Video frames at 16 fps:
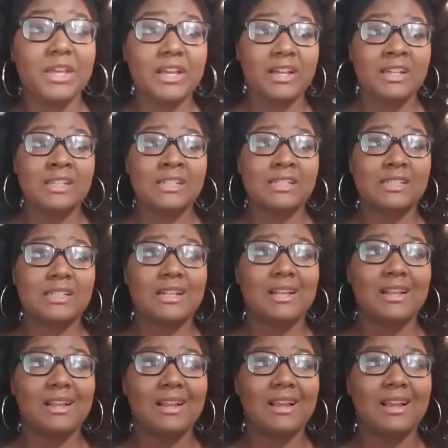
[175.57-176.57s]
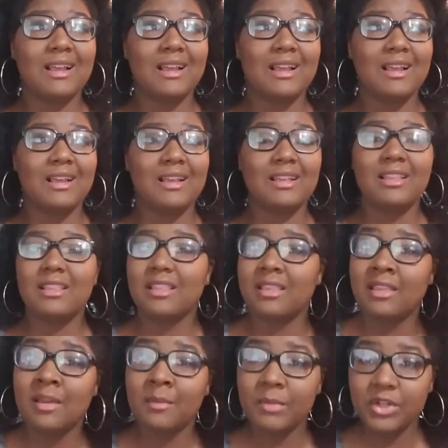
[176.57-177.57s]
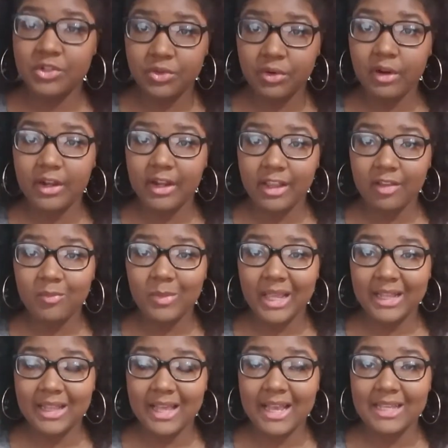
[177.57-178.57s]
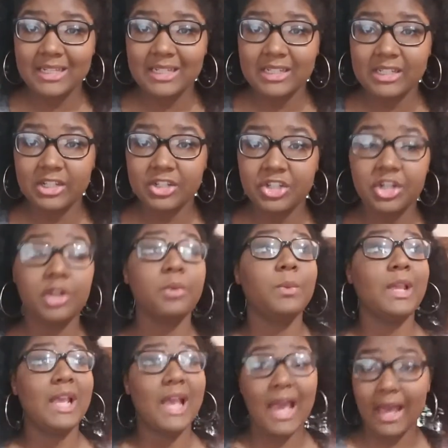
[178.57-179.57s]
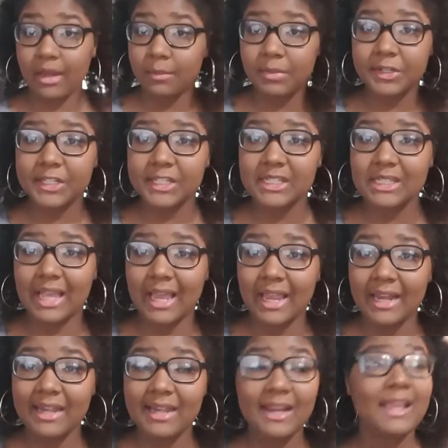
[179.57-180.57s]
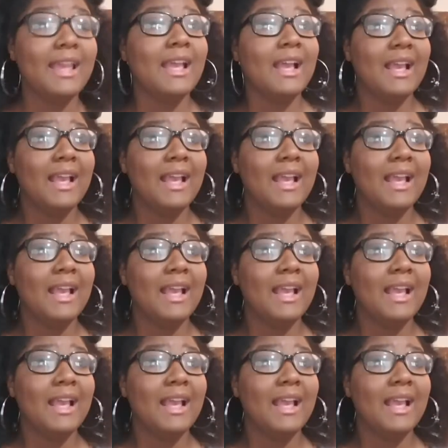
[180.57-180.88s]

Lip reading: because the majority of my classes this year, we had a book assigned,